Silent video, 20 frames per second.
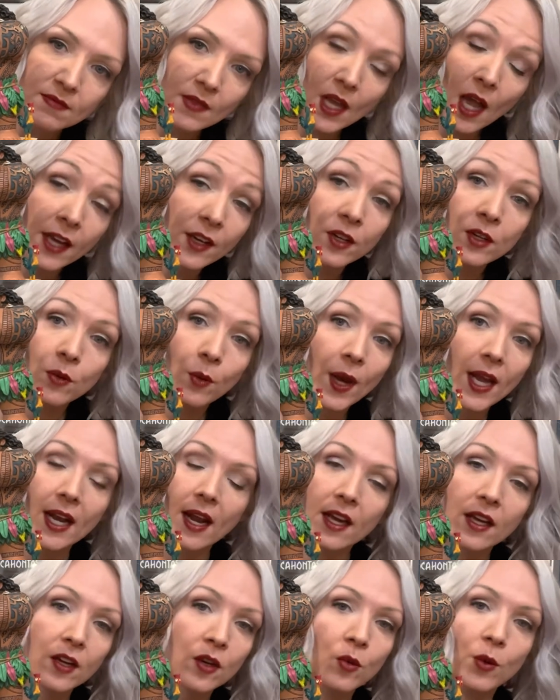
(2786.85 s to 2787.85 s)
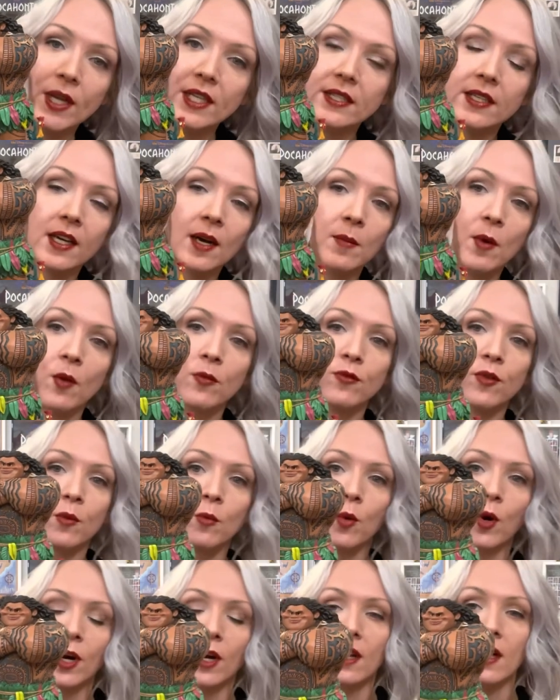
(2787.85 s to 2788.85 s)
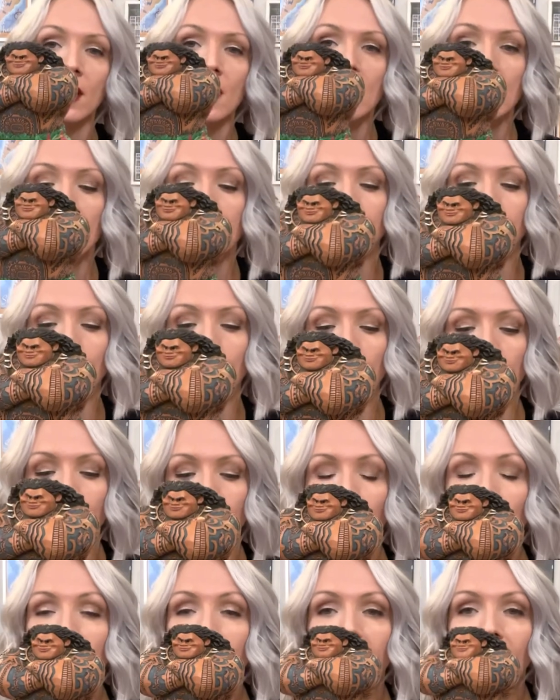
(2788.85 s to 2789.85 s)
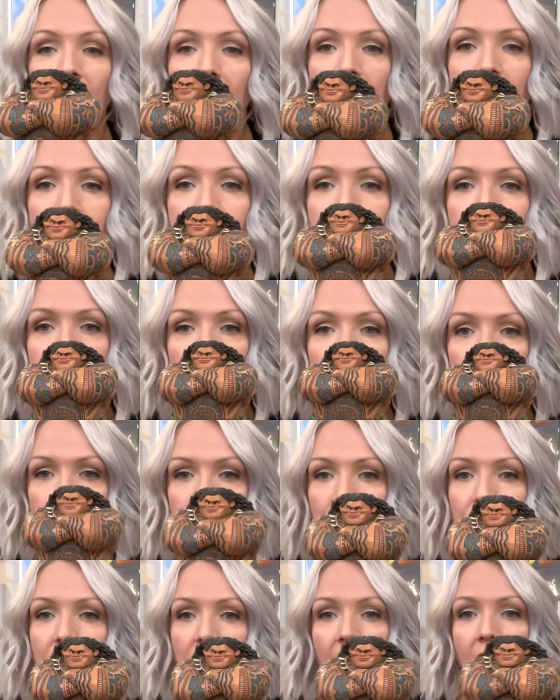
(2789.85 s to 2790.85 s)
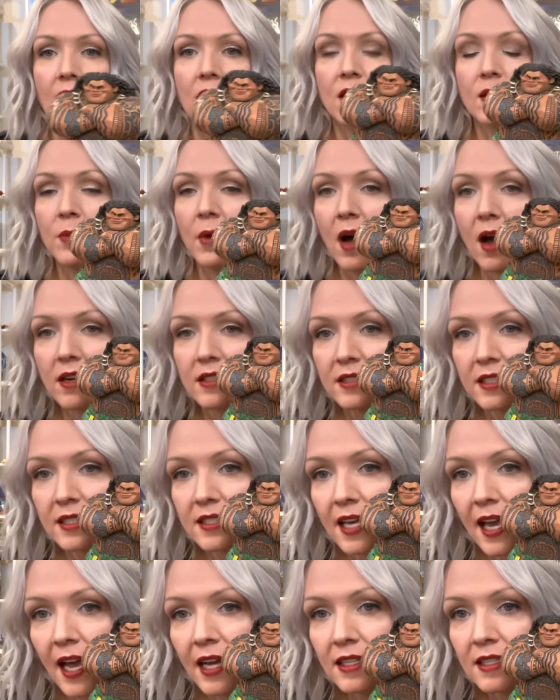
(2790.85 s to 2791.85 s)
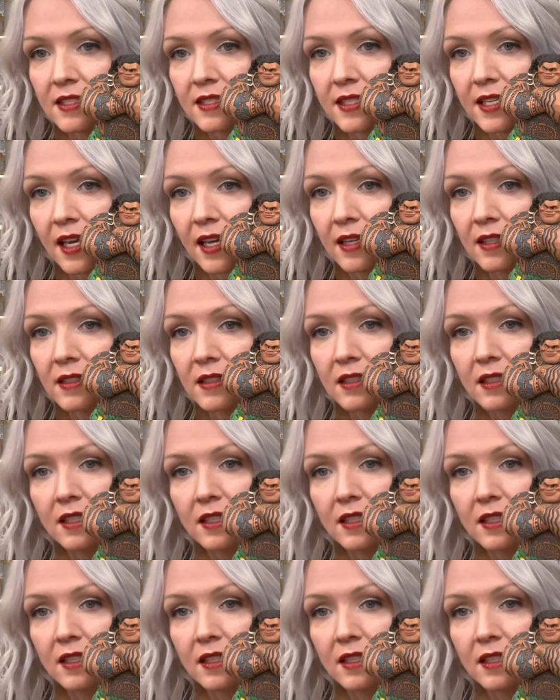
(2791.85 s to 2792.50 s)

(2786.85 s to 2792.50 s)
I couldn't wait. I couldn't wait to come home from work. So before I left, I took it out of the box because I had to see it.